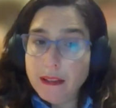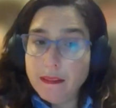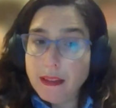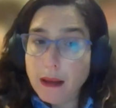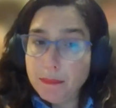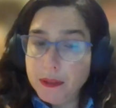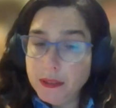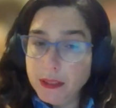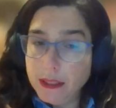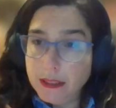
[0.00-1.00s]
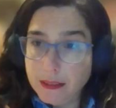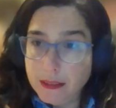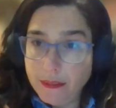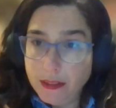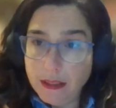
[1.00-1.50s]
kidnapped in the
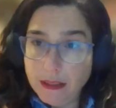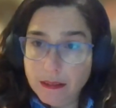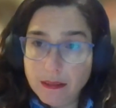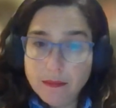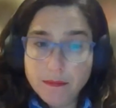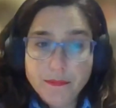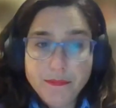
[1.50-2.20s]
70s.